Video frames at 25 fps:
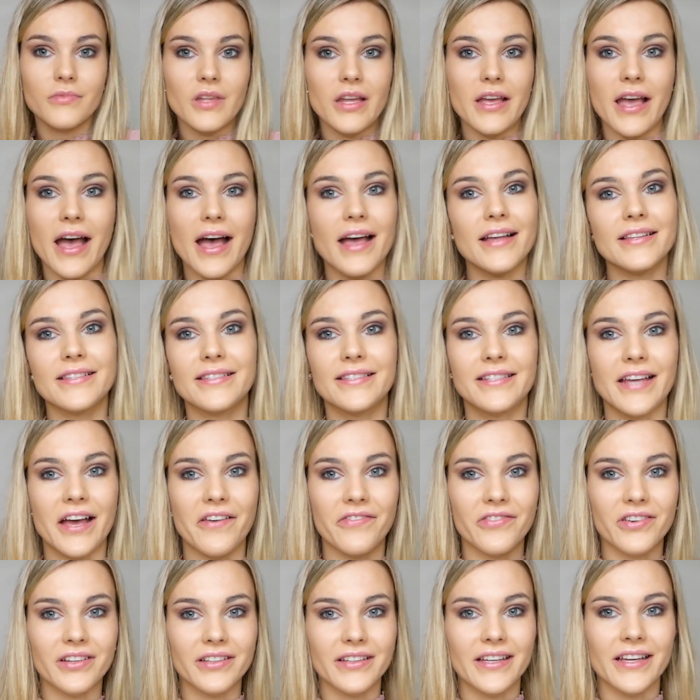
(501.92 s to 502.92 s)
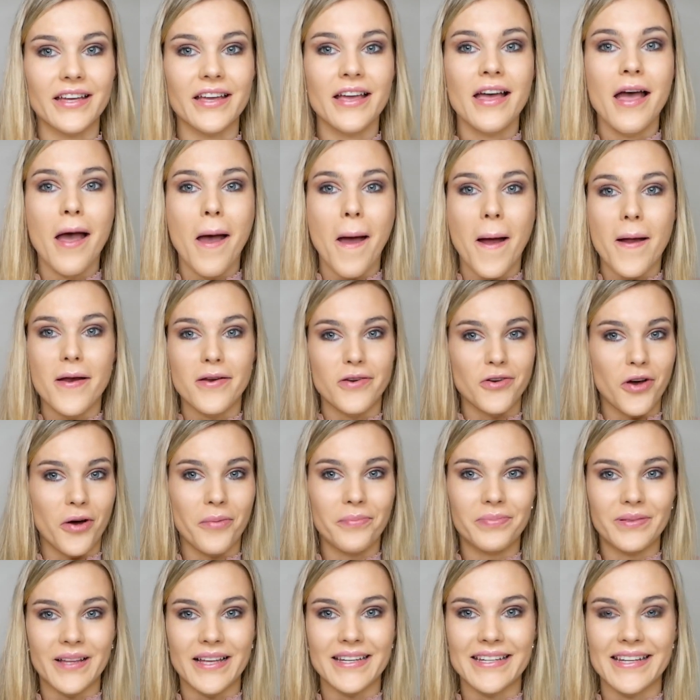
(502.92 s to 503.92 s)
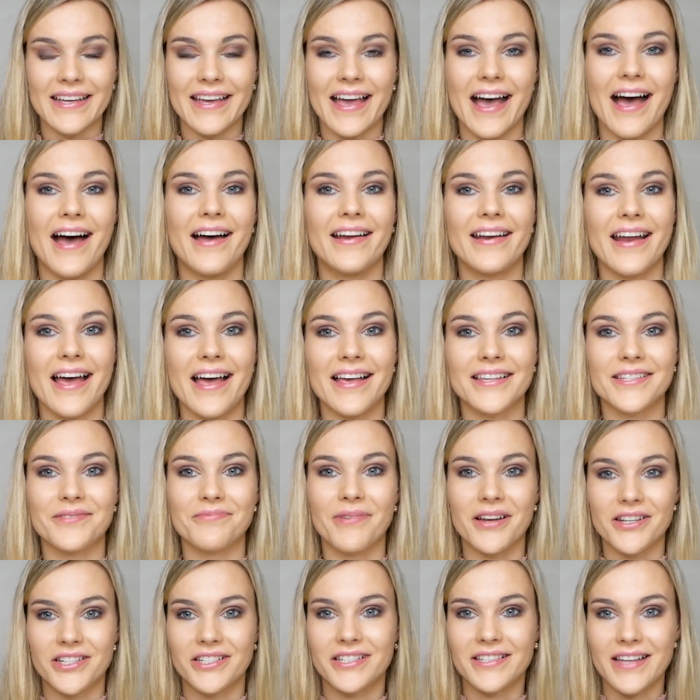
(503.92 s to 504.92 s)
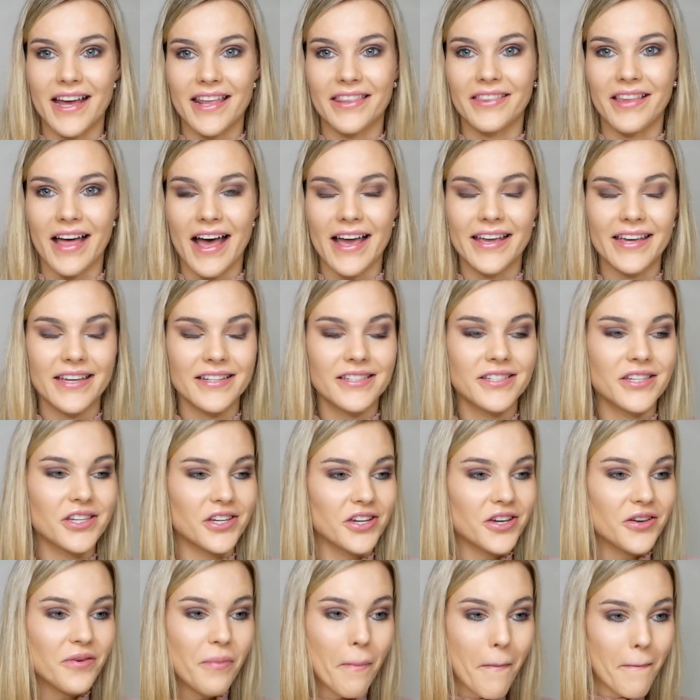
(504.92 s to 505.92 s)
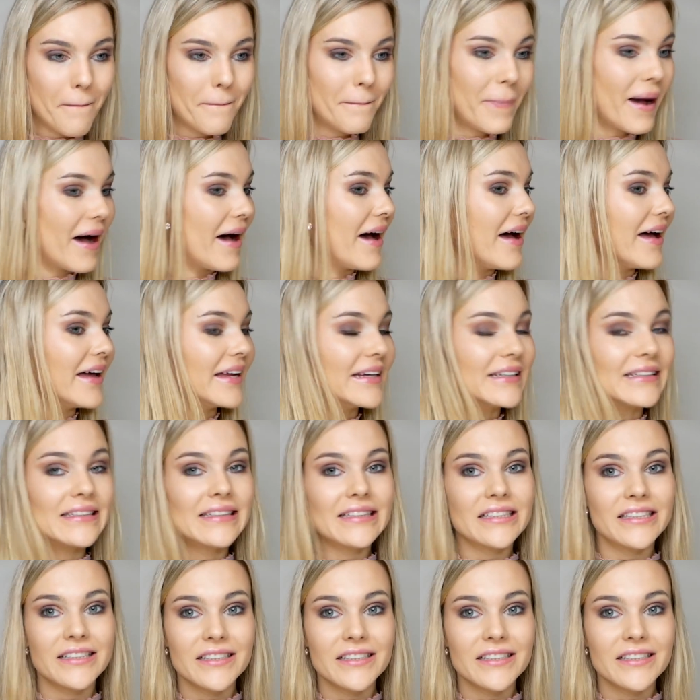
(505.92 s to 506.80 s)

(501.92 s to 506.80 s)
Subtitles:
yeah, it's definitely not blending out as much as I'd like it to, but